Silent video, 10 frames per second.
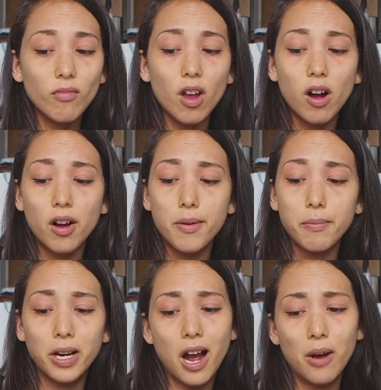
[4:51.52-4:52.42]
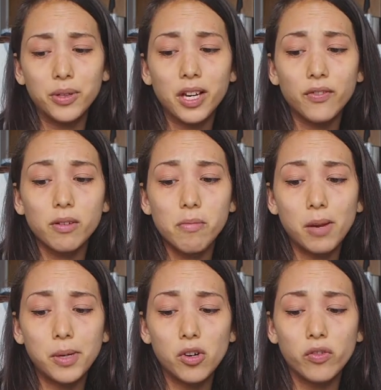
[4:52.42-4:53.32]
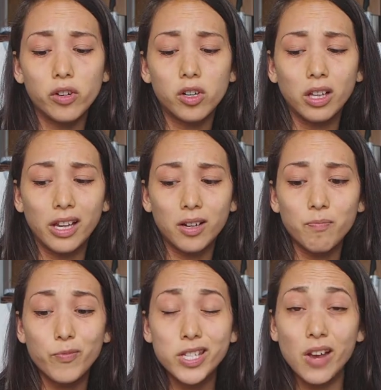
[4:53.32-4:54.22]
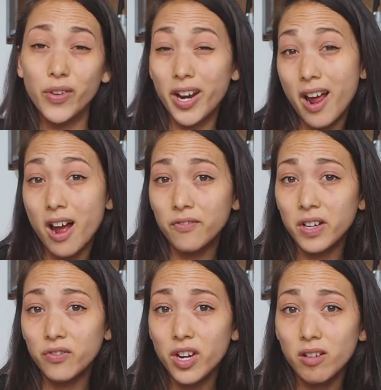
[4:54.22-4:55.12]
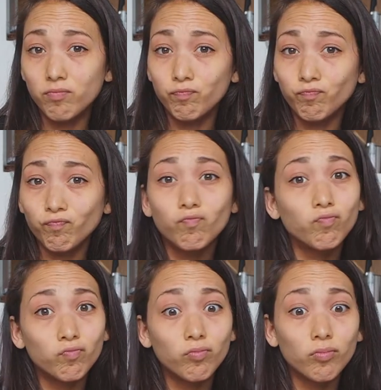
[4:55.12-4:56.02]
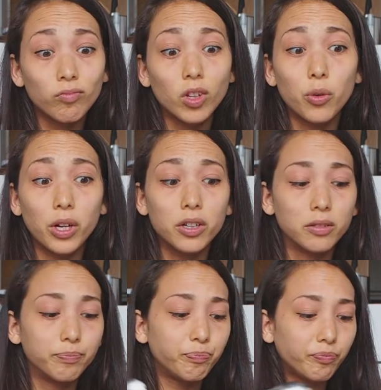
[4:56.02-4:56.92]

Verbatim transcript: But yeah, I would give it maybe overall like 7.5 out of 10. Quite good.